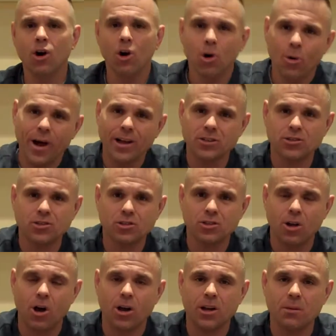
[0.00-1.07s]
Who else is
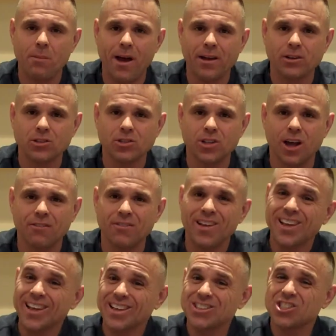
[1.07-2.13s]
talking about your
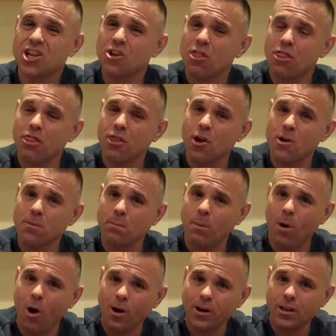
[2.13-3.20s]
stuff? Is there
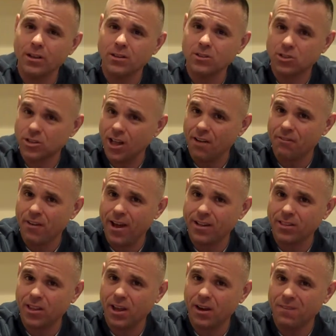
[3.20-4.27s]
third-party stuff
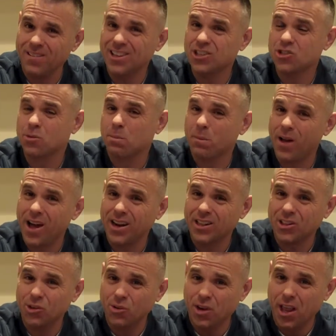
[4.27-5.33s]
out there? Is your
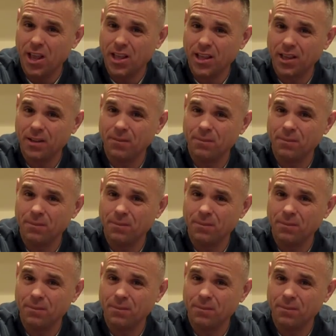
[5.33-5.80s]
product unique?